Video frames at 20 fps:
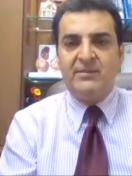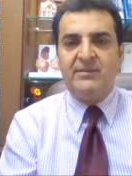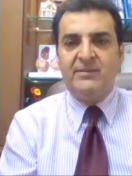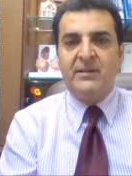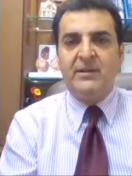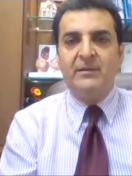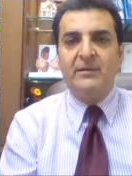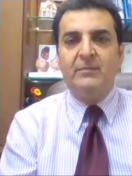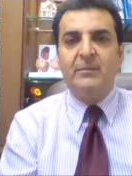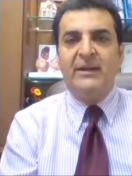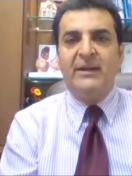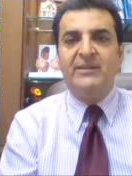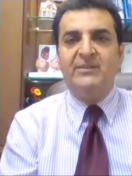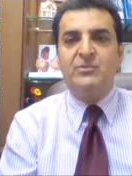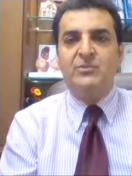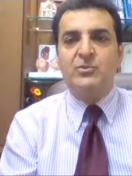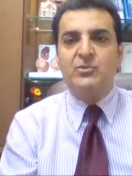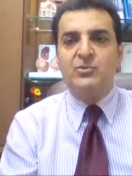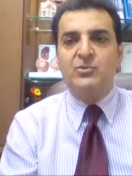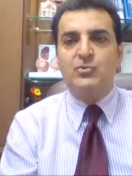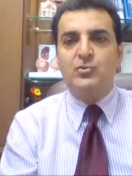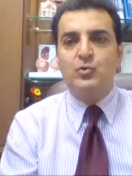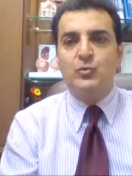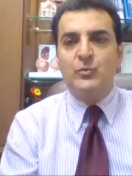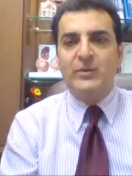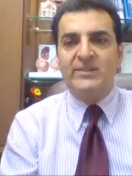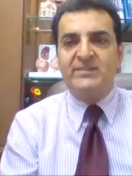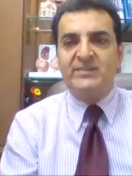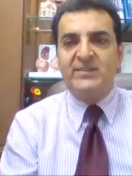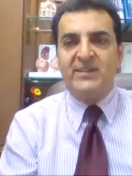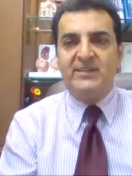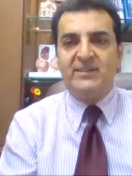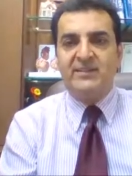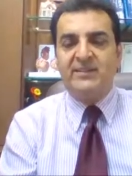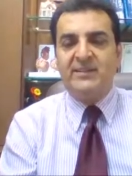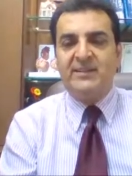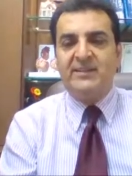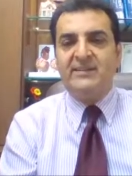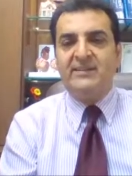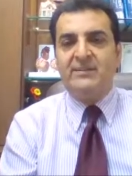randomized to
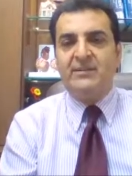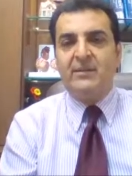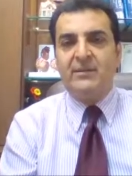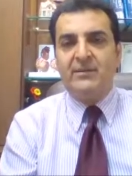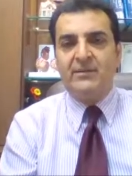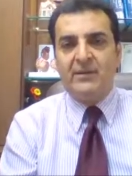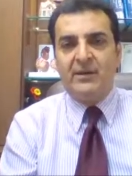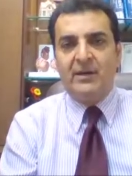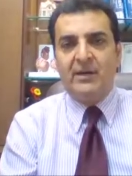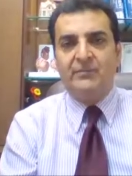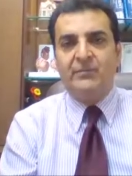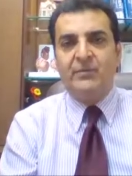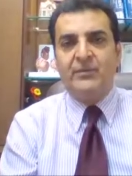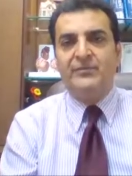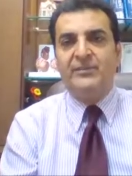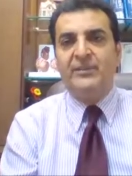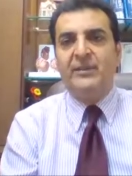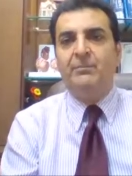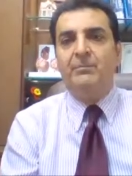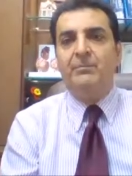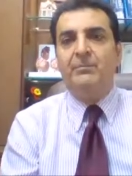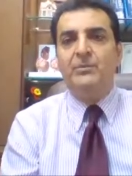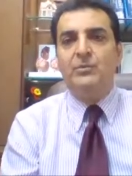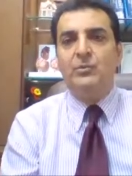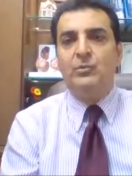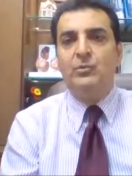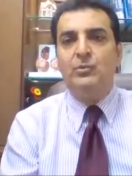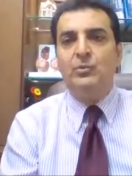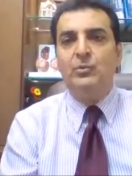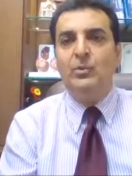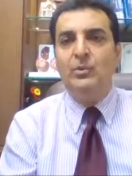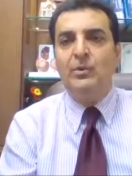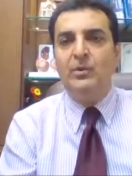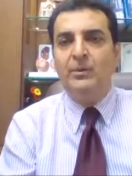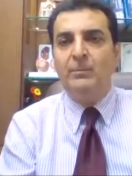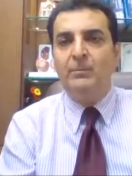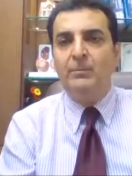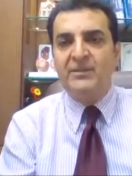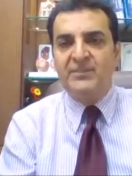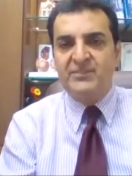rosuvastatin and half of them to
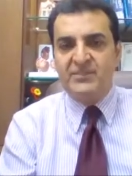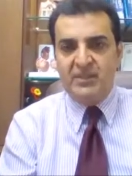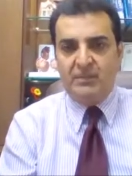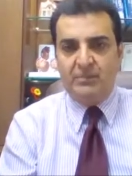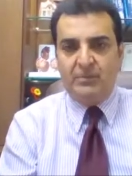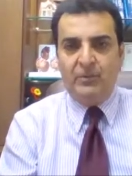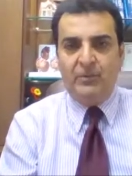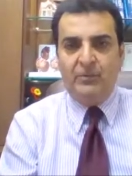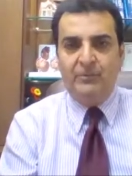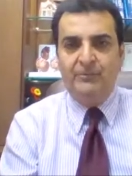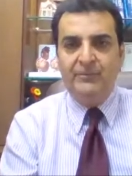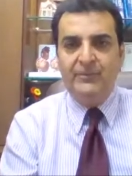placebo.